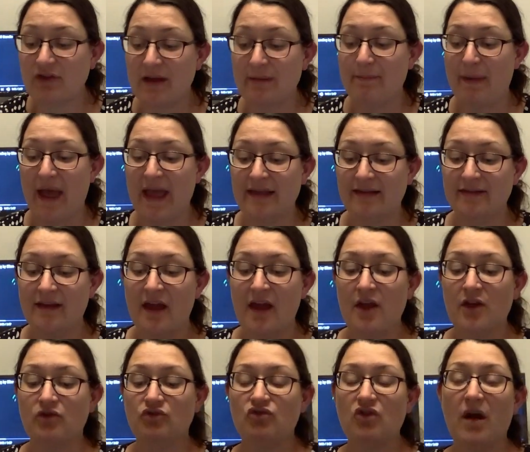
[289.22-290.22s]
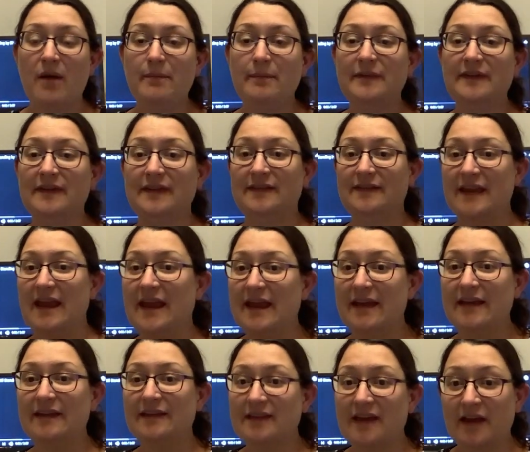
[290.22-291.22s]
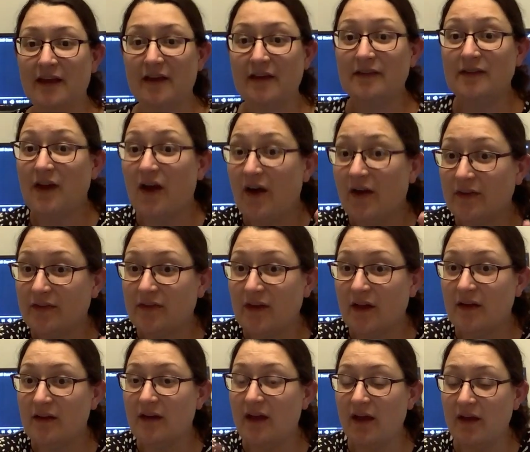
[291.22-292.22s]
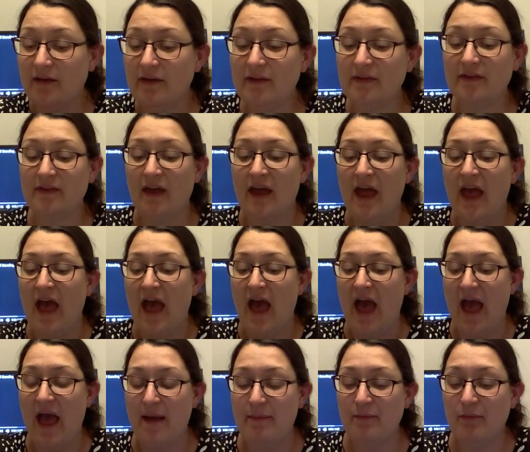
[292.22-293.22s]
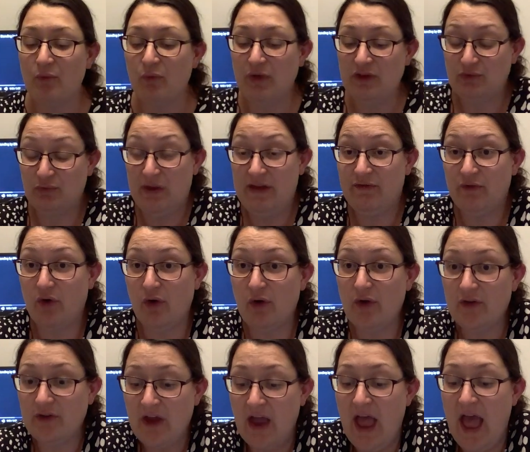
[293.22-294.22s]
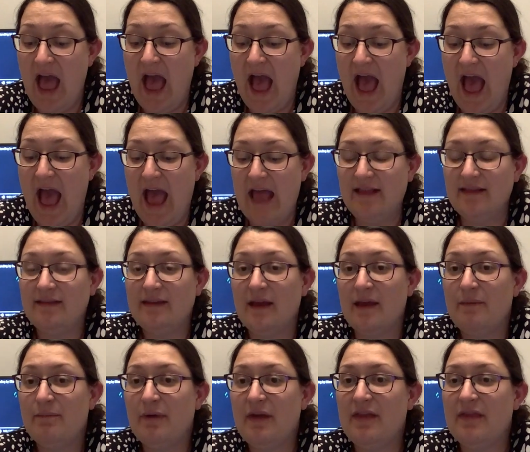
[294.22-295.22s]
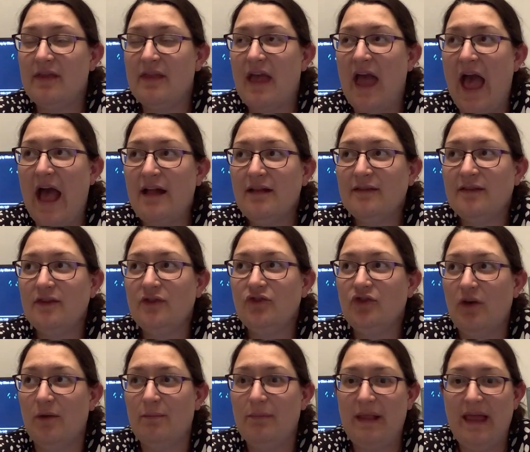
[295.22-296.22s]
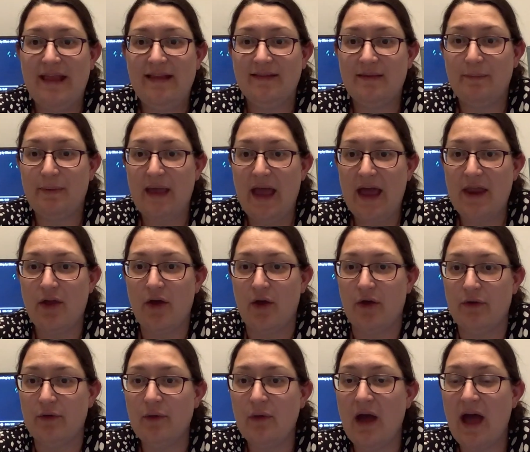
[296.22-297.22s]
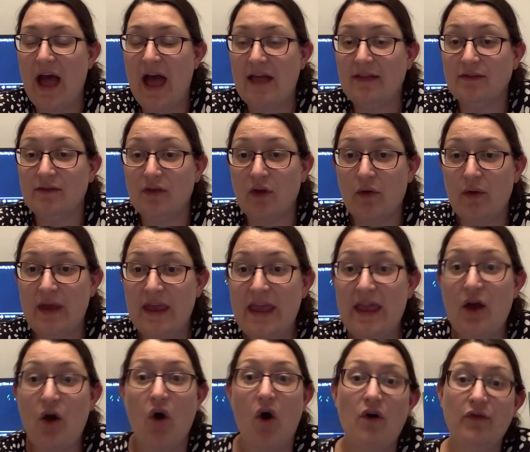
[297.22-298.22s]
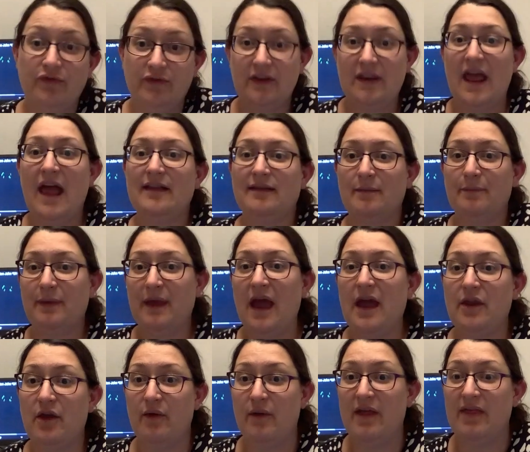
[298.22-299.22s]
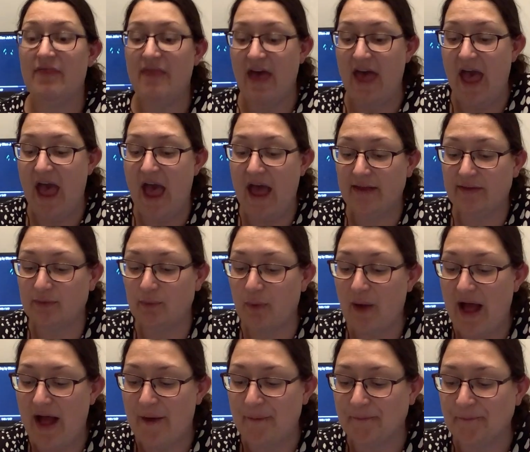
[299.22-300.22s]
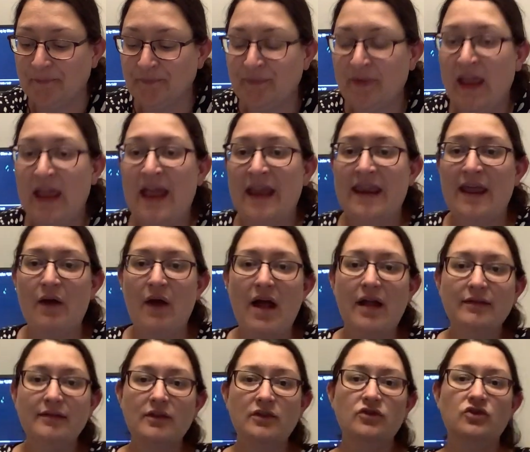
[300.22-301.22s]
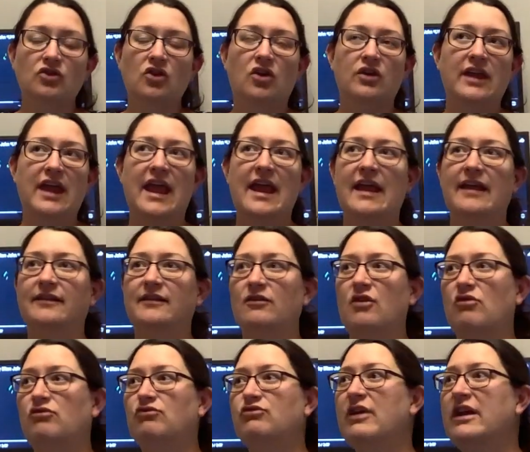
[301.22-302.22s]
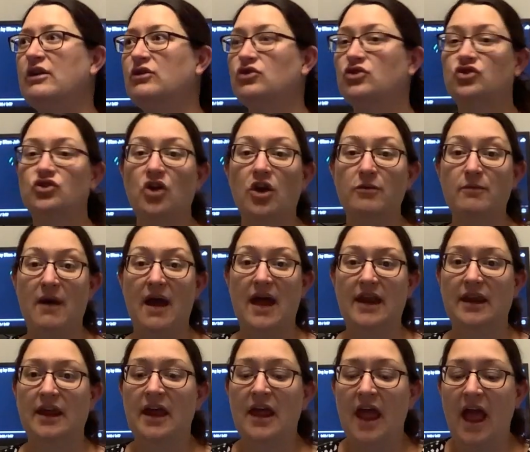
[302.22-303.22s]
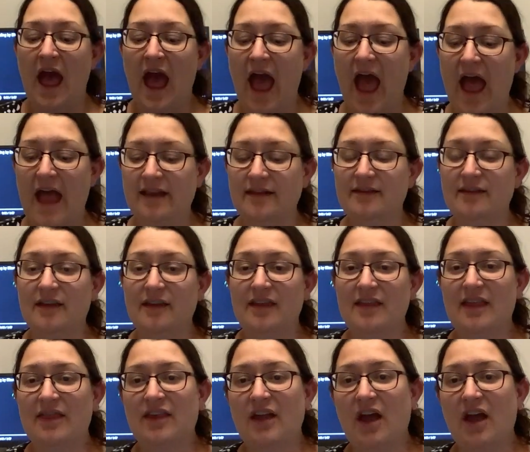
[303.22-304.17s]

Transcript: bass, drums, singers, guitar solos, which we've got. But Elton John plays the piano, and so he often has a piano in there as well. Now, Elton John is a real showman, and the